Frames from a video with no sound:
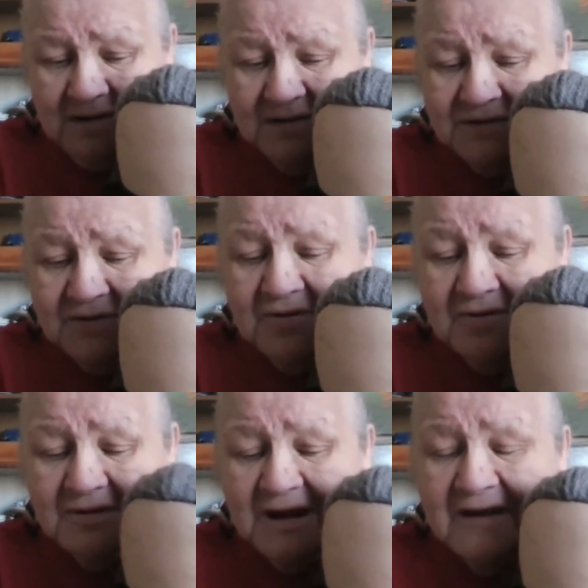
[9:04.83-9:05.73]

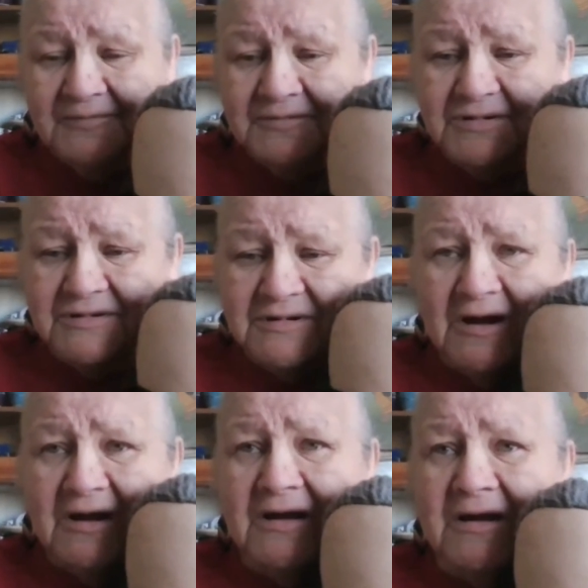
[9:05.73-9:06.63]
So after
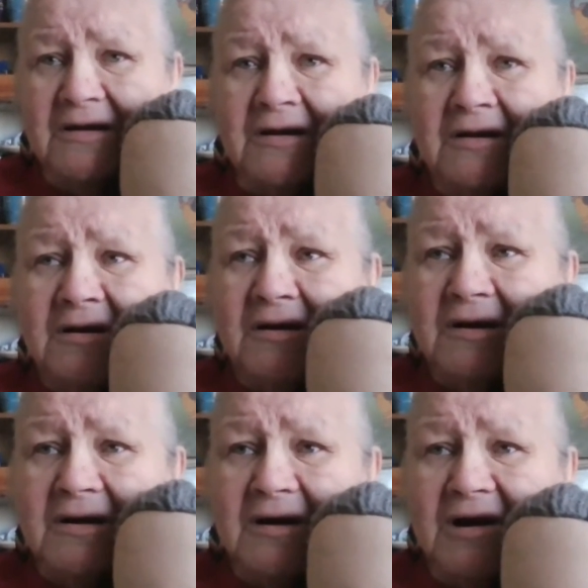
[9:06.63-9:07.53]

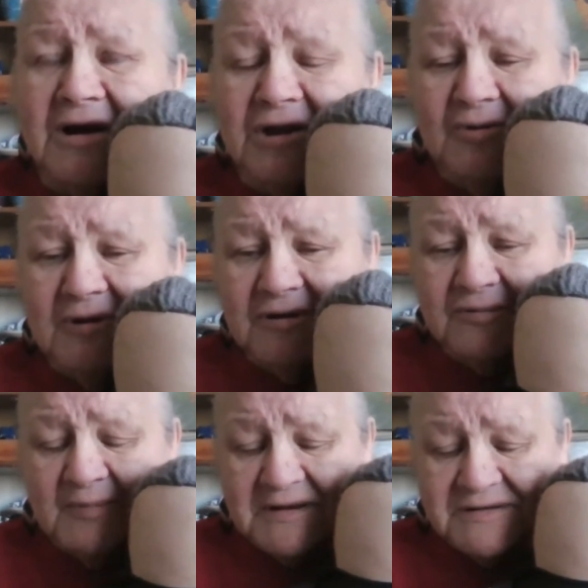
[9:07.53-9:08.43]
arguing with
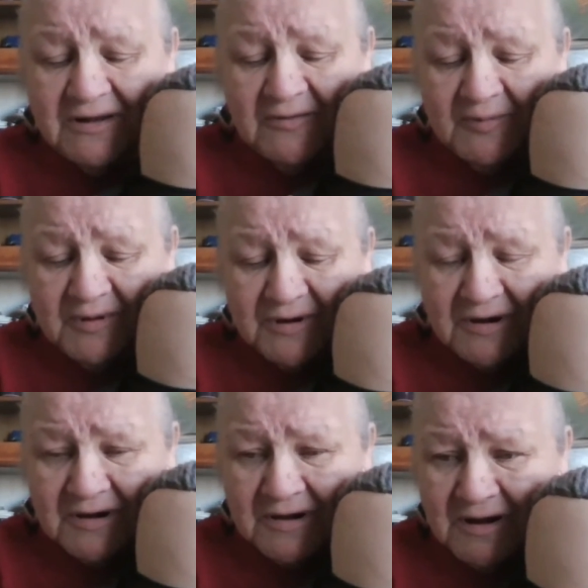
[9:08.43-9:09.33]
myself for
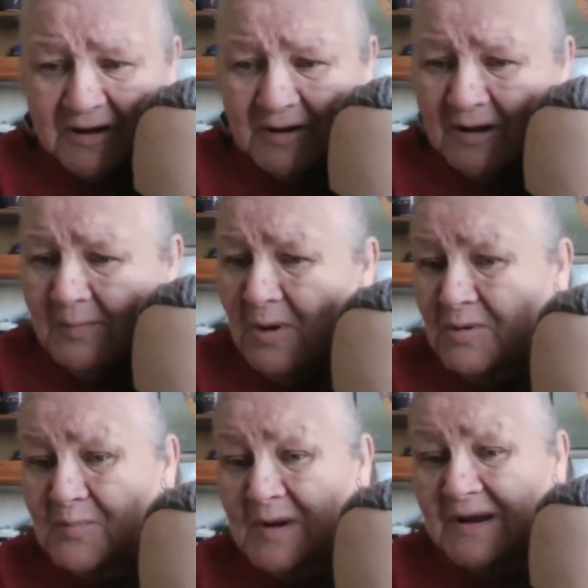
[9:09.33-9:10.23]
about a
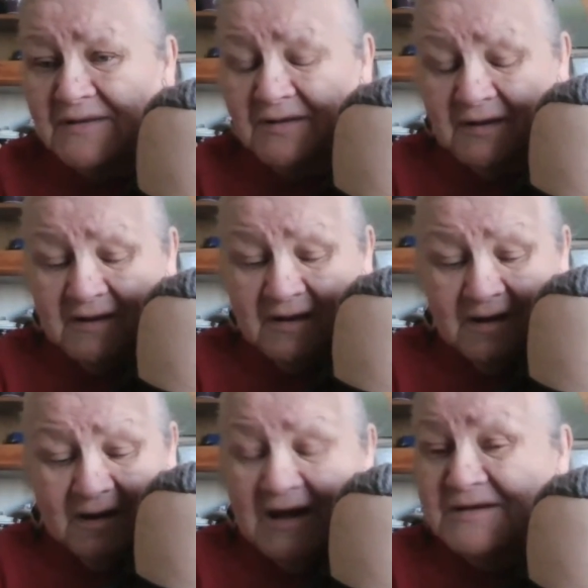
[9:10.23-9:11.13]
month,
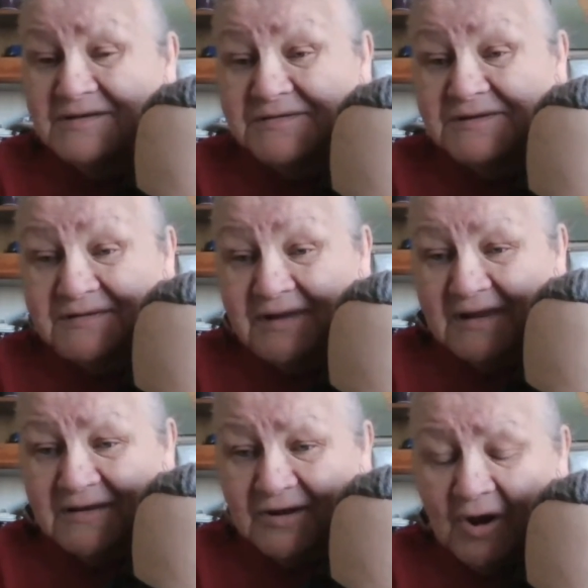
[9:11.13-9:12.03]
I just
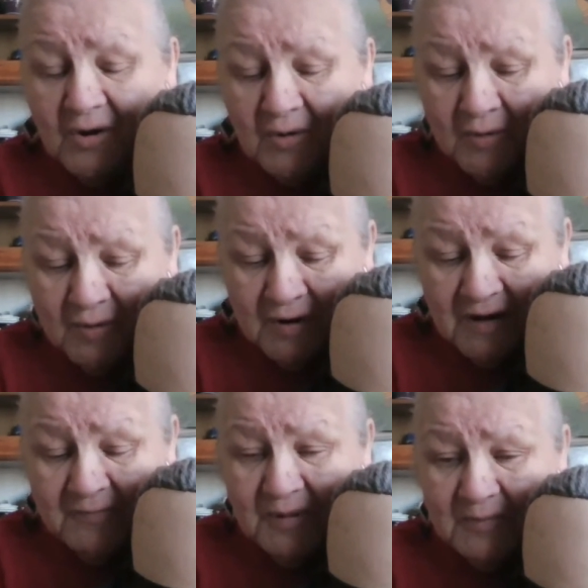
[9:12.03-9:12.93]
decided to go. I
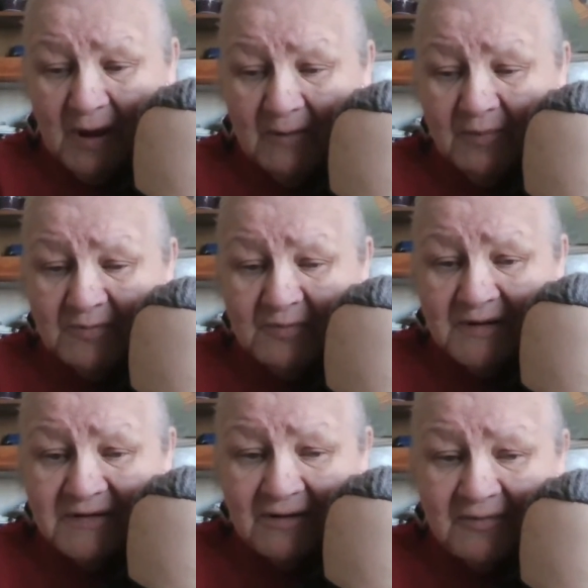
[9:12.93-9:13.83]
put
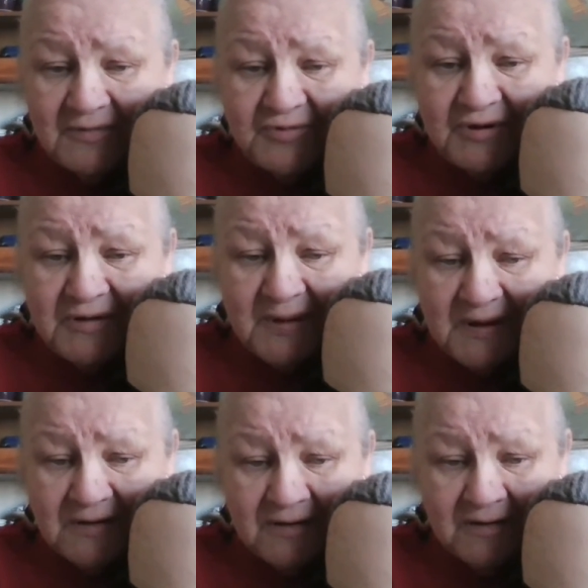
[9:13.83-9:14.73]
myself in treatment.